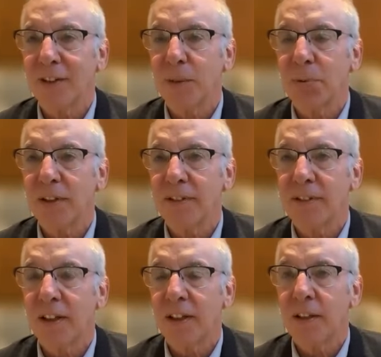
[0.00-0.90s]
good place to
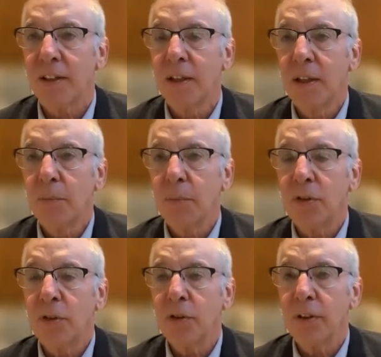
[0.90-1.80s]
start. But
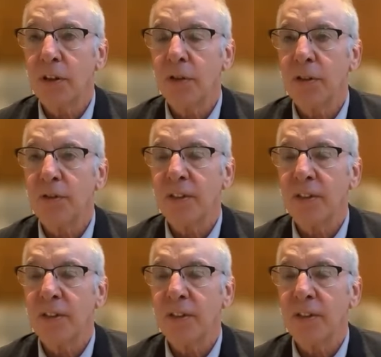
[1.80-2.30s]
two, the use of